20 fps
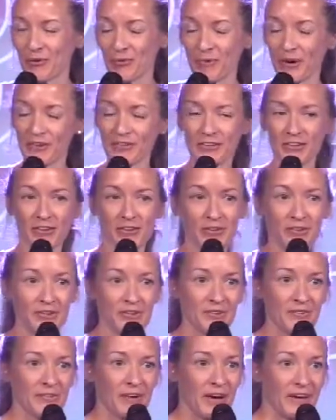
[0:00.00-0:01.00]
we were about to go to
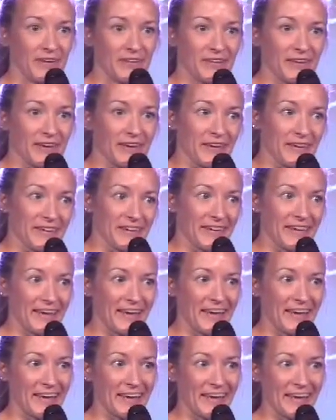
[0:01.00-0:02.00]
Uganda.
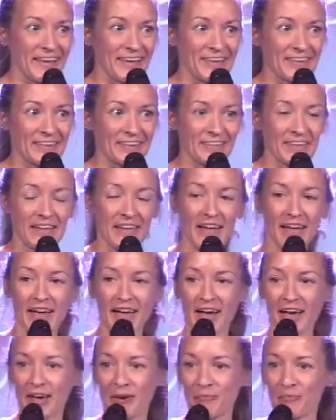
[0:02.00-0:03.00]
And
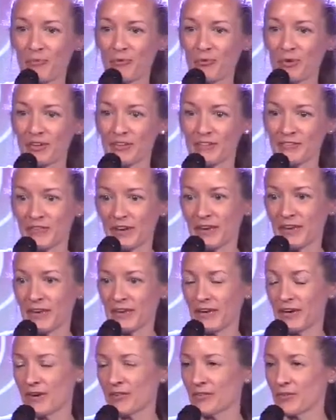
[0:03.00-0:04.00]
what's
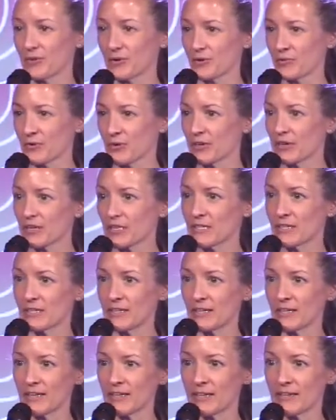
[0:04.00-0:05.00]
funny and how the Lord
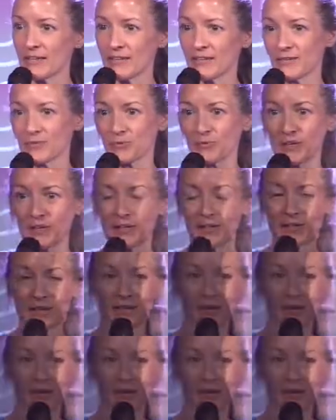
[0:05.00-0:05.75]
works is we